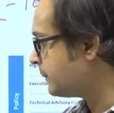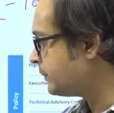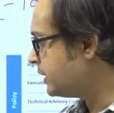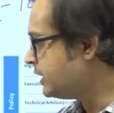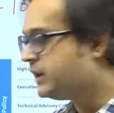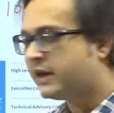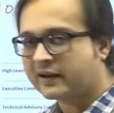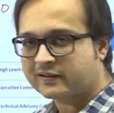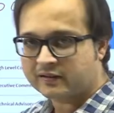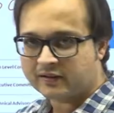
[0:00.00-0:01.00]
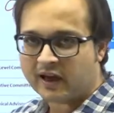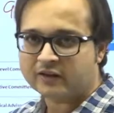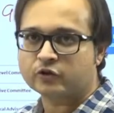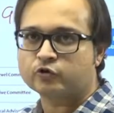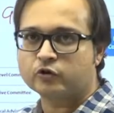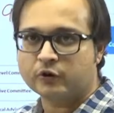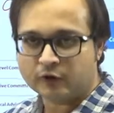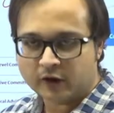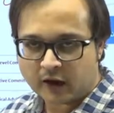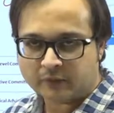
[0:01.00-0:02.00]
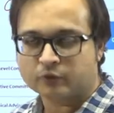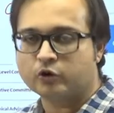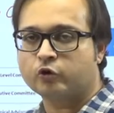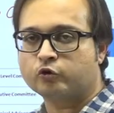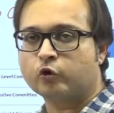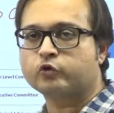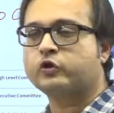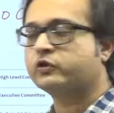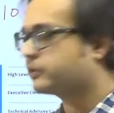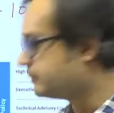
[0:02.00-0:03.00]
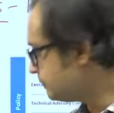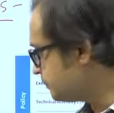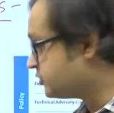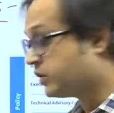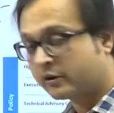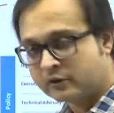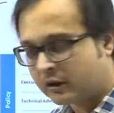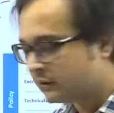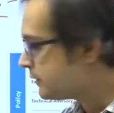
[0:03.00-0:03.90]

e-access, access to different types of the resources, journals,